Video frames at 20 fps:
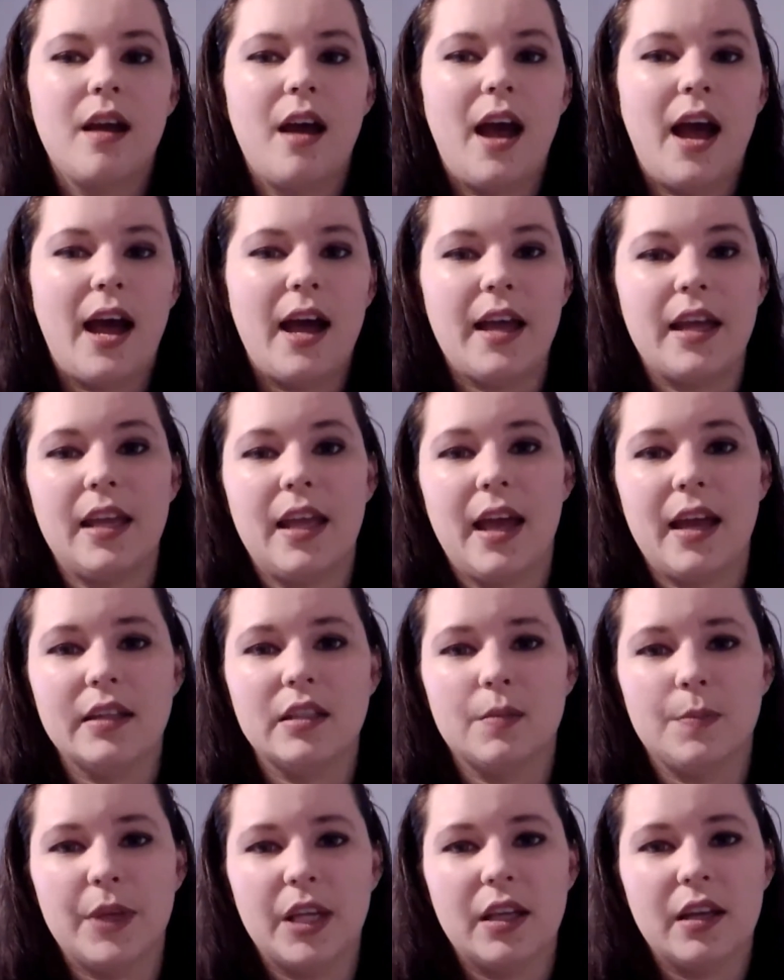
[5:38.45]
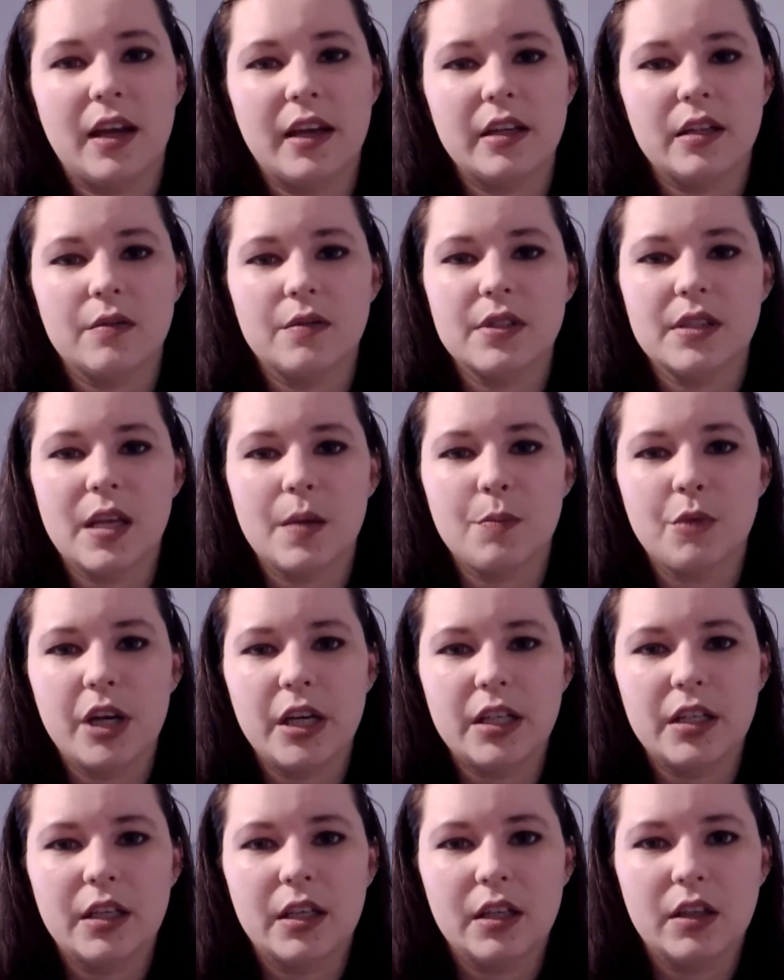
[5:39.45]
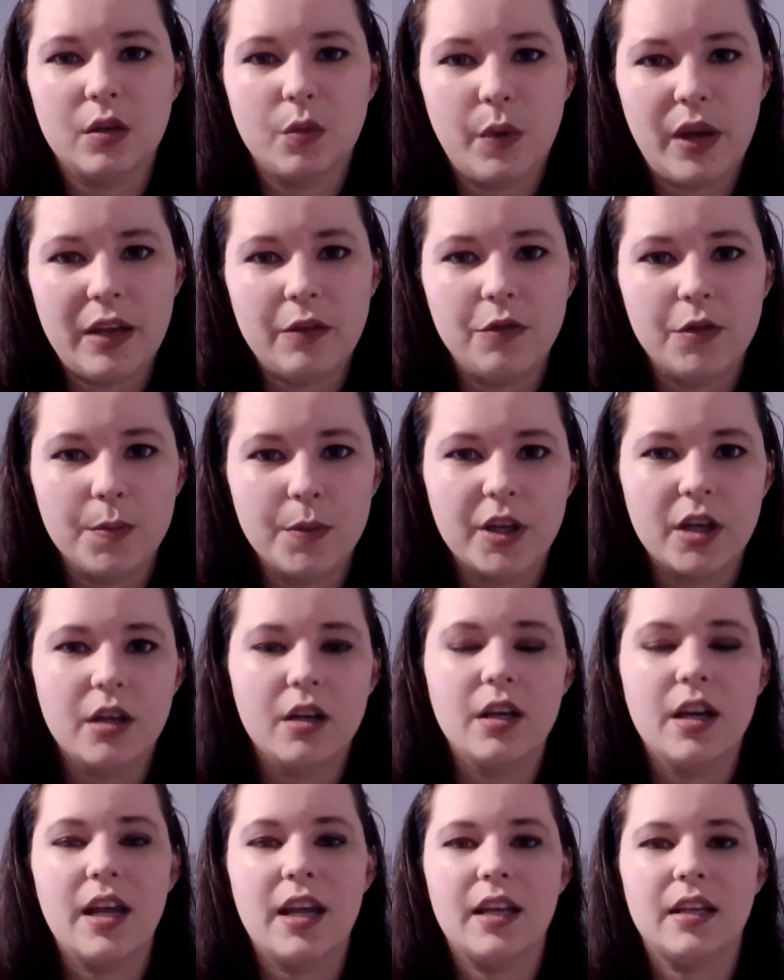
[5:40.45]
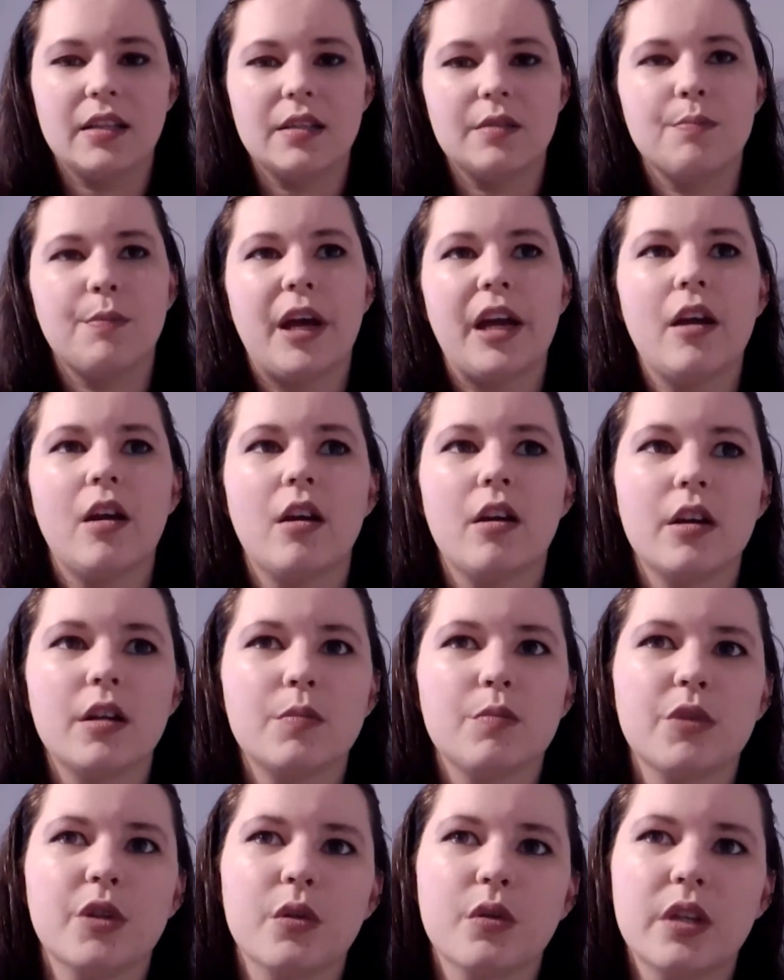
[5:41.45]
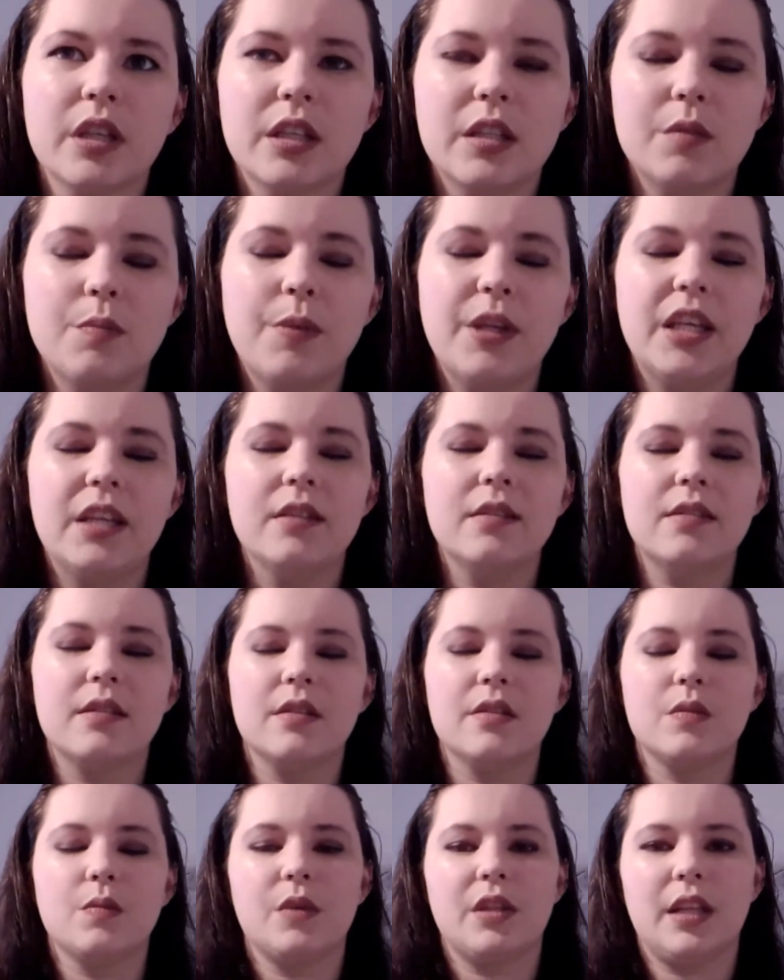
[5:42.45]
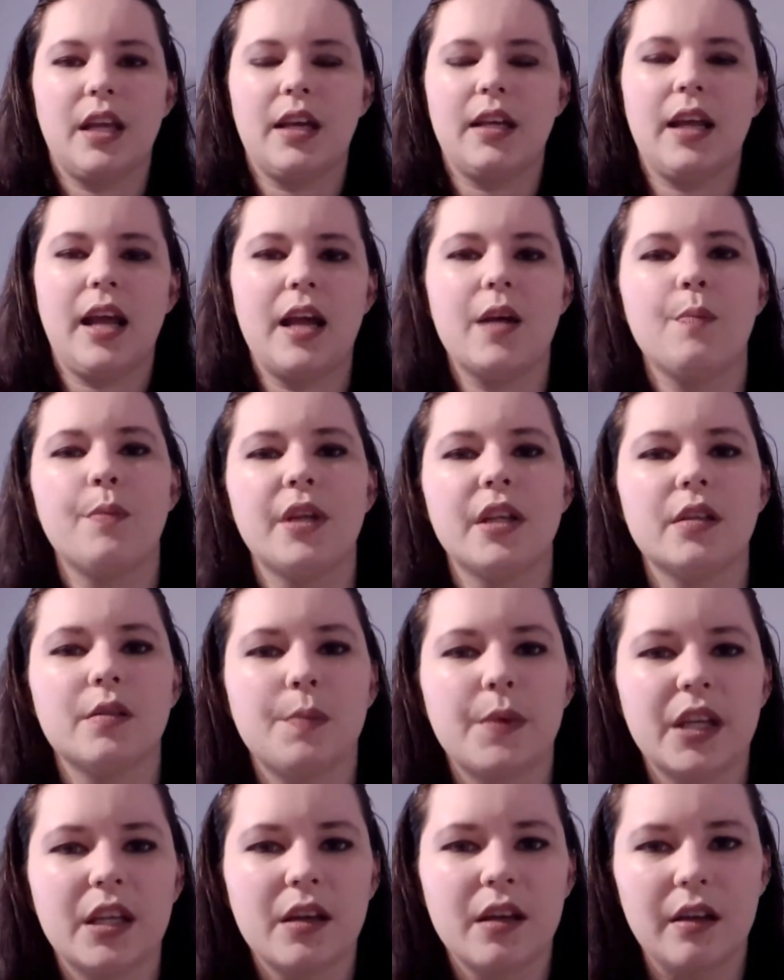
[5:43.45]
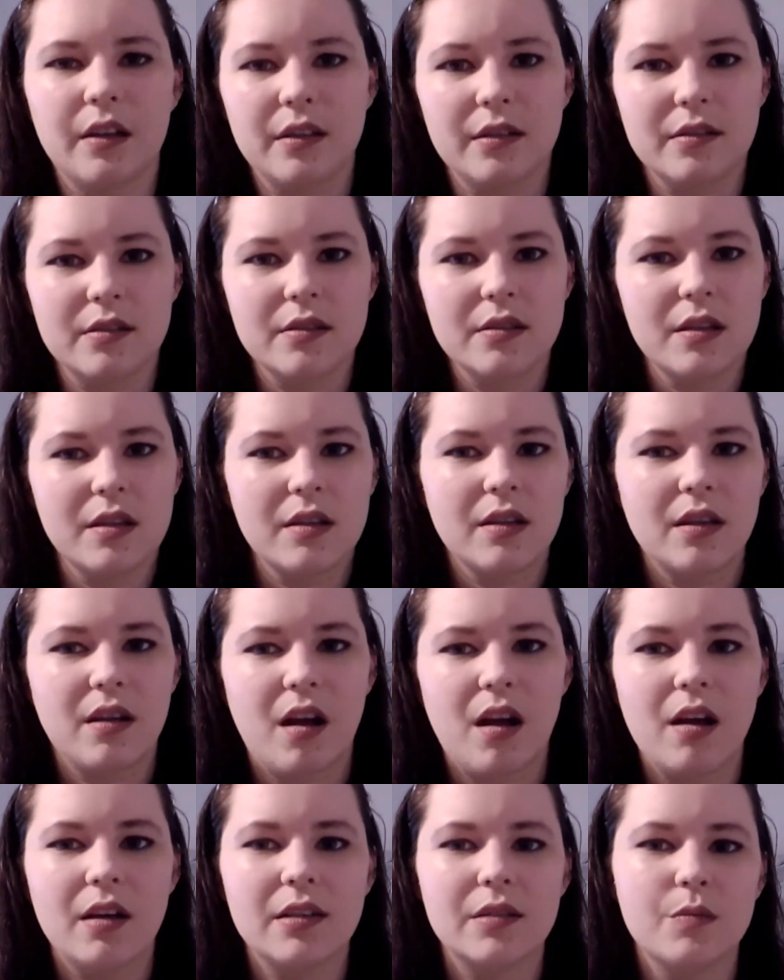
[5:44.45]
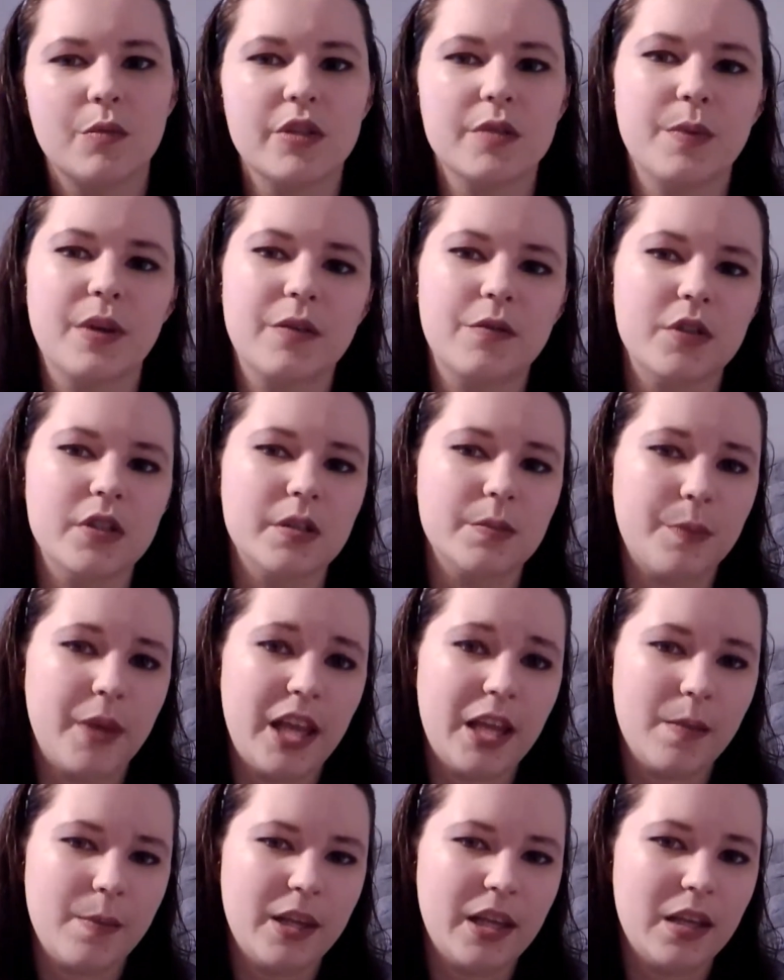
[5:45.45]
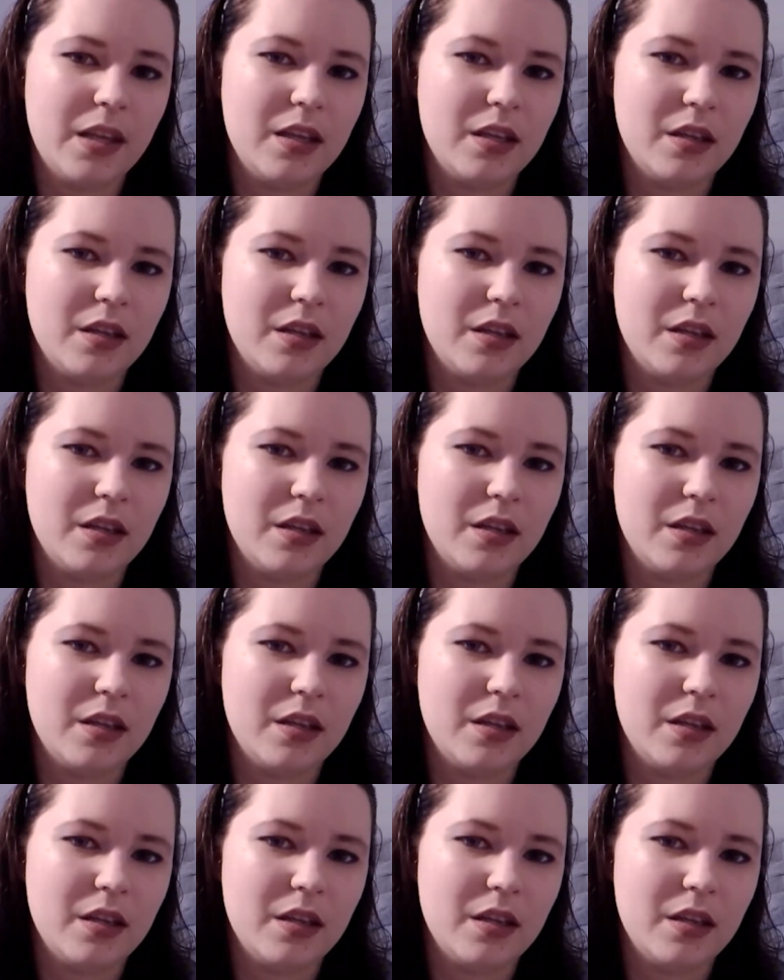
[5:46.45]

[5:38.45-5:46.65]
I had to be kind of separated and away from her, and my heart broke in pieces when that happened, because Autumn was my first baby.